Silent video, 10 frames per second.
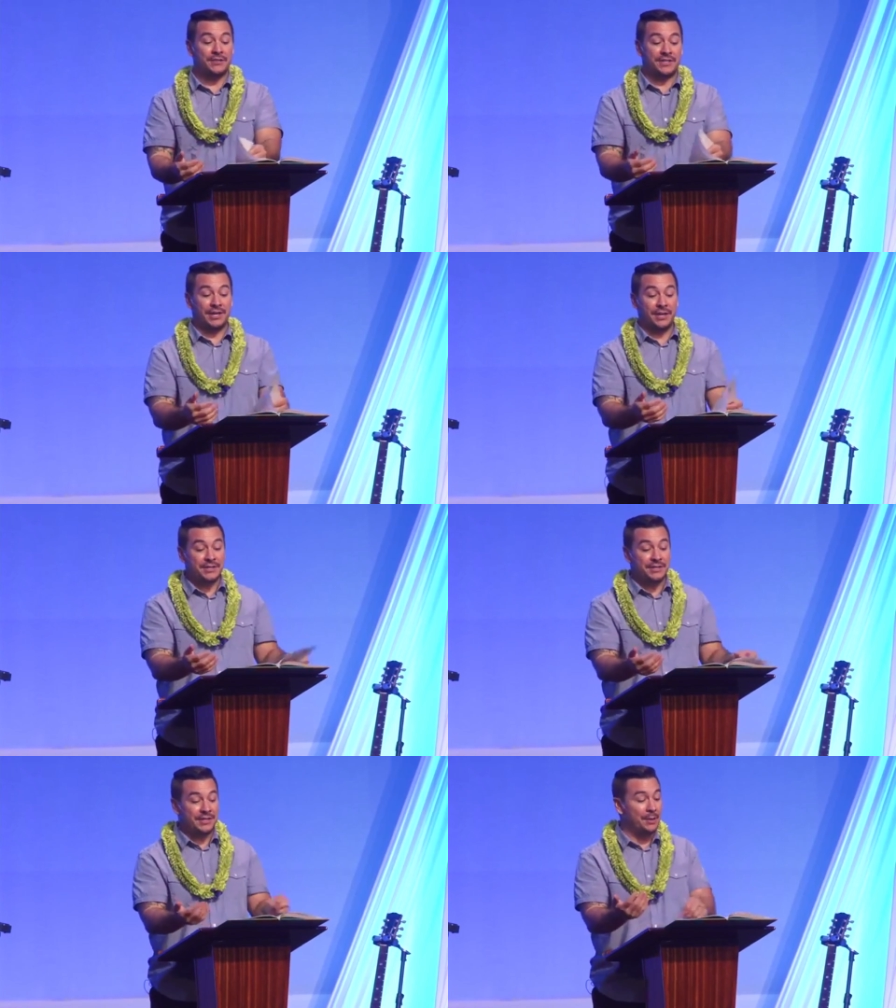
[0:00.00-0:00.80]
He tells
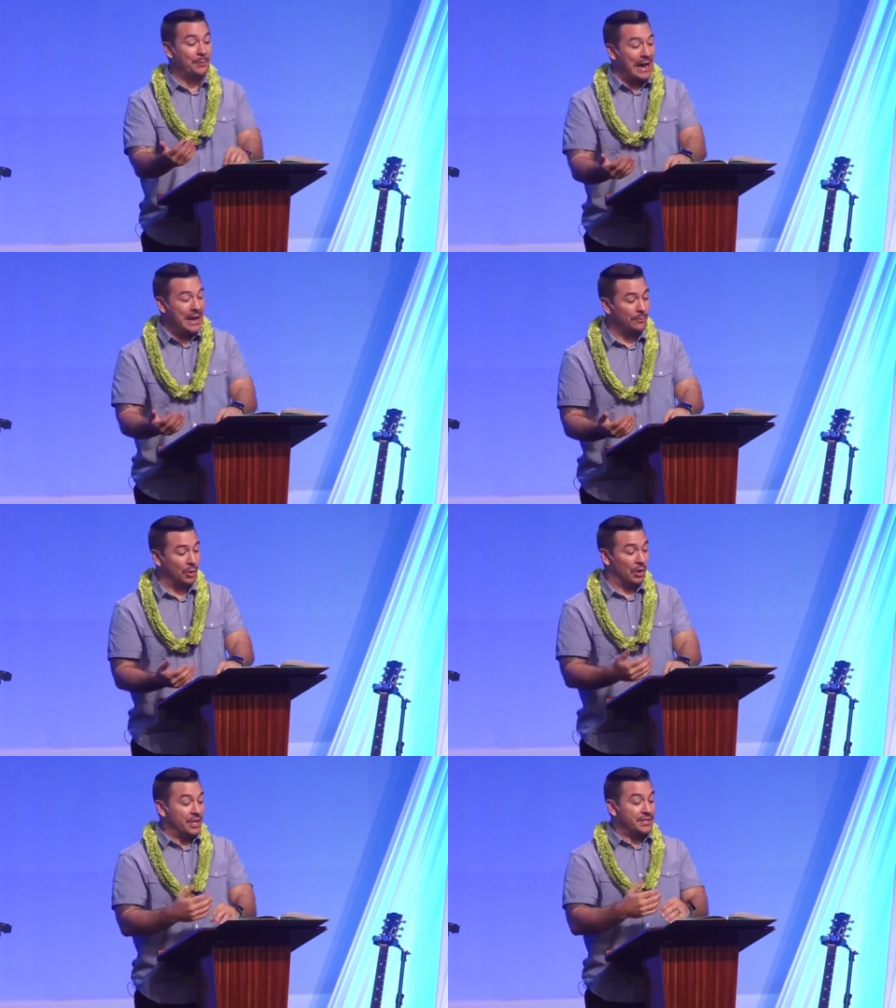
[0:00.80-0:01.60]
us in the
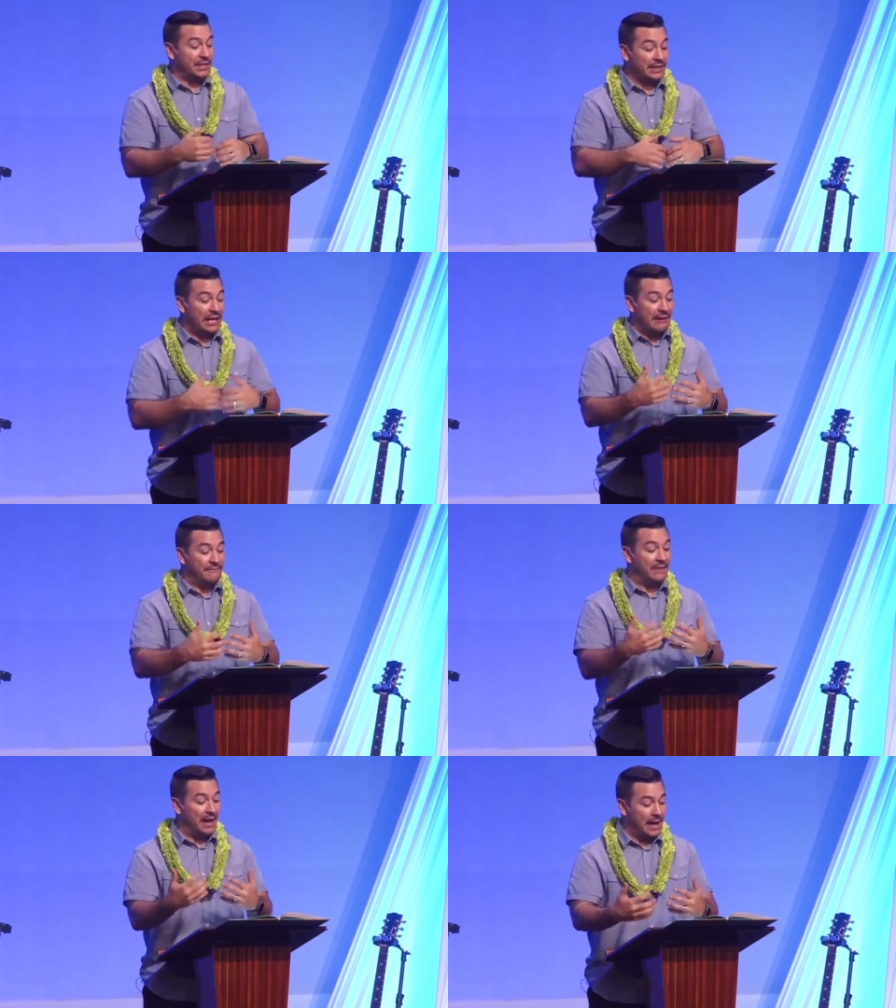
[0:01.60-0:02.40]
Bible to
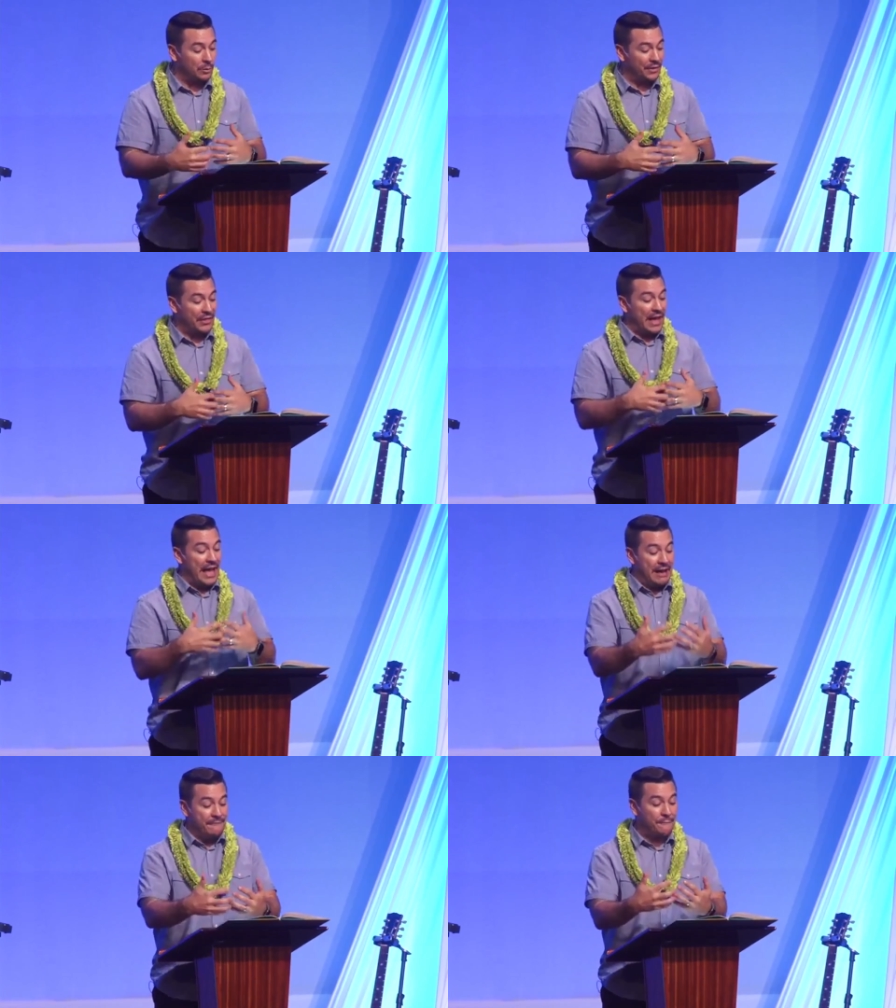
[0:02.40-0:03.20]
love God with
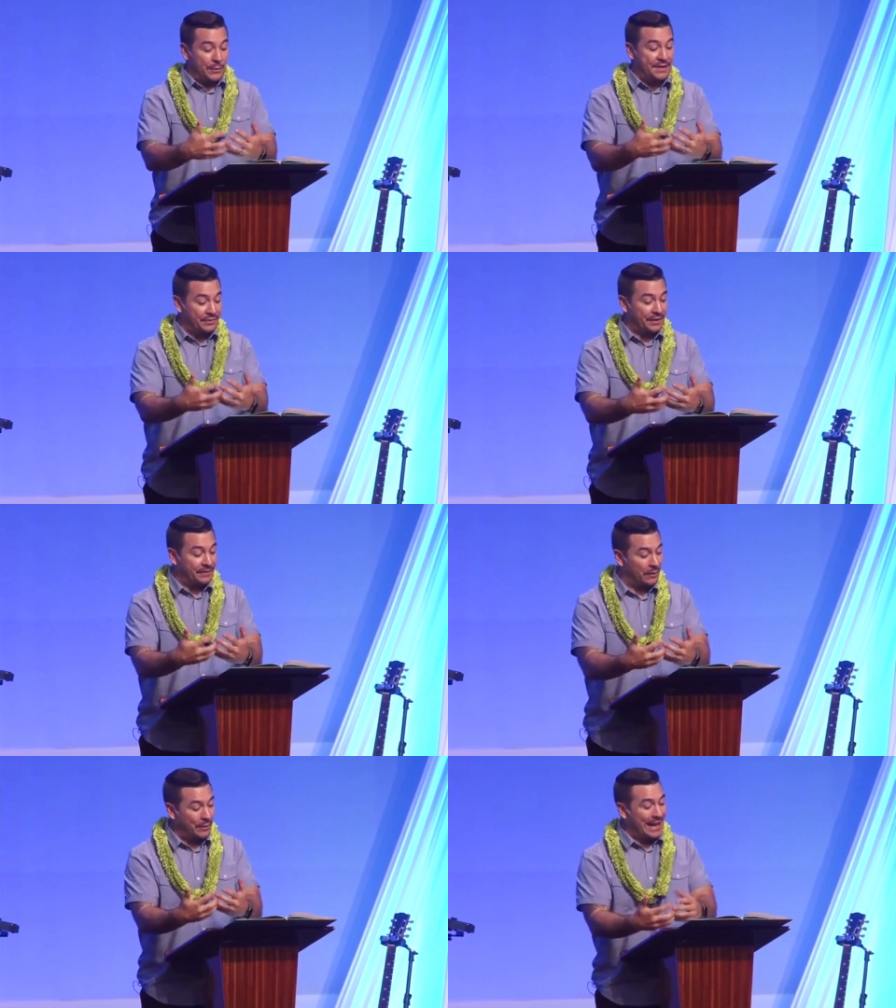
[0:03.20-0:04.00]
everything
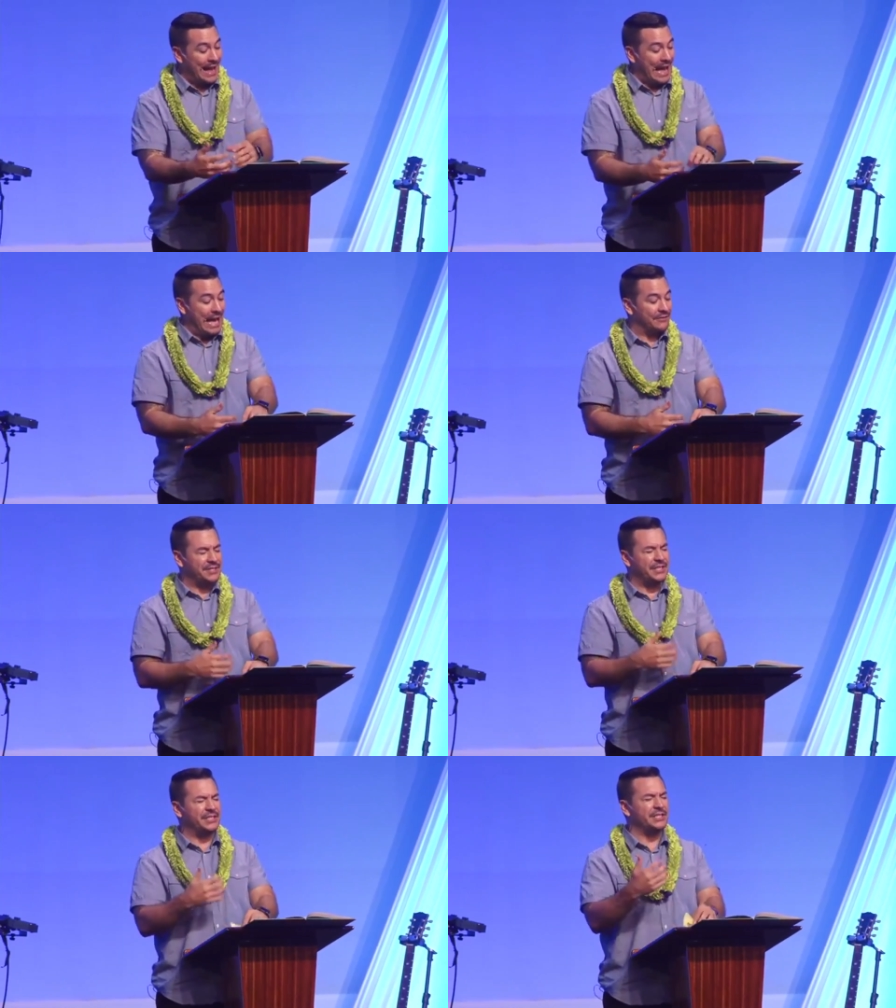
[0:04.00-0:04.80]
that we have
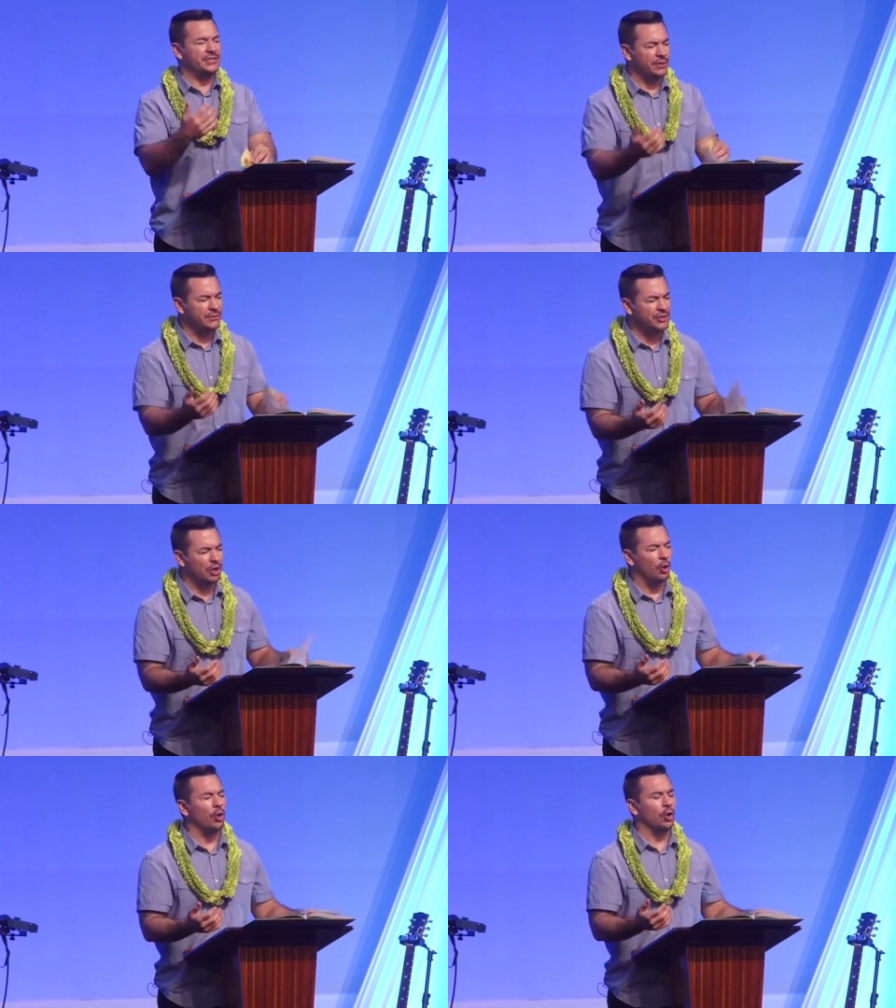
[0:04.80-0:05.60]
because he deserves our
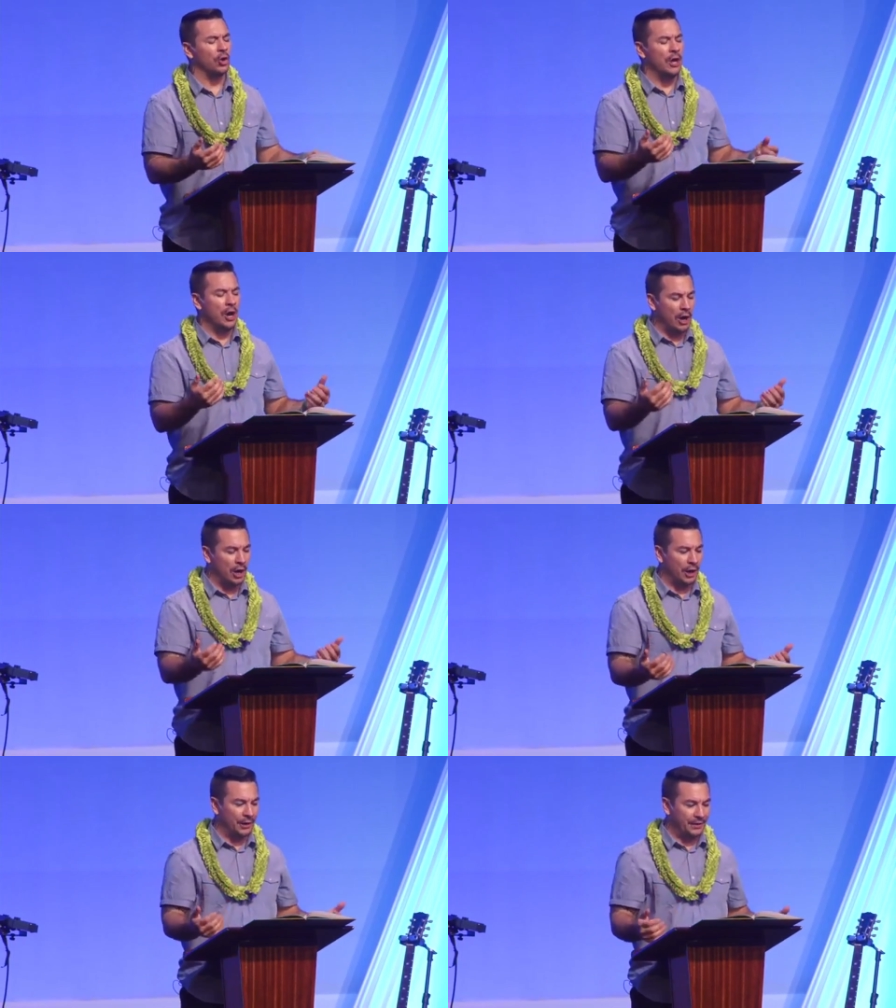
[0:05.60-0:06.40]
whole
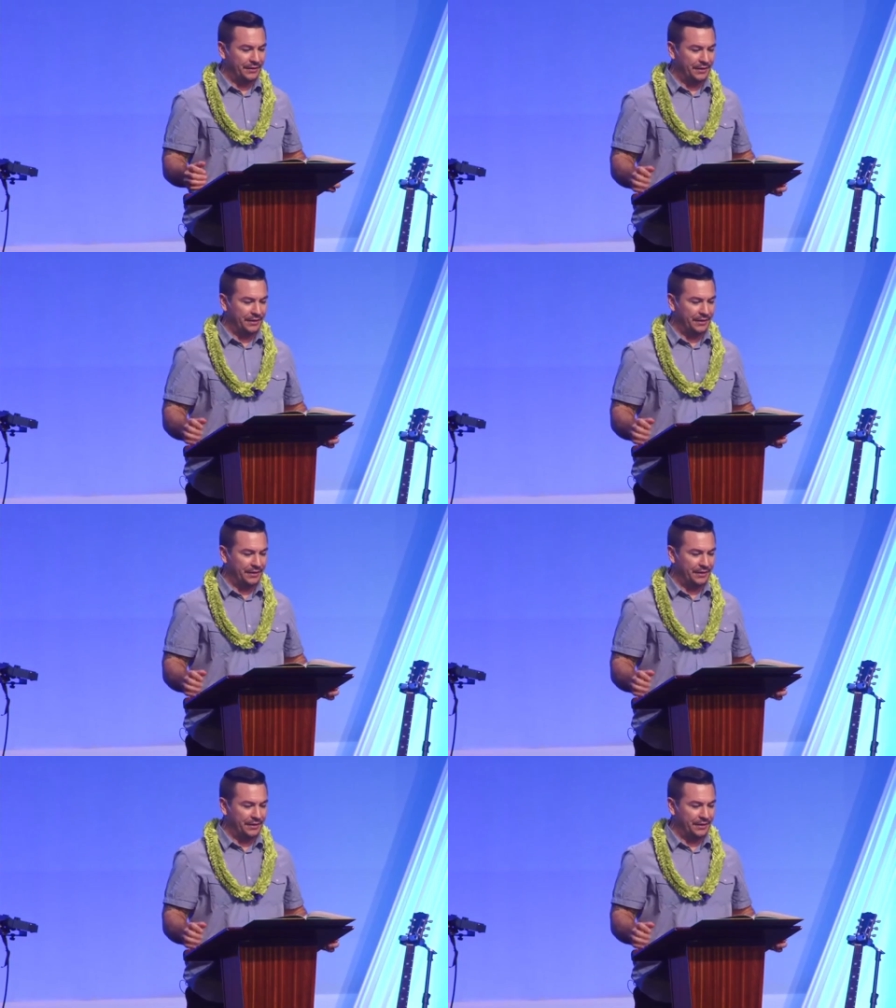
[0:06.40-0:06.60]
heart.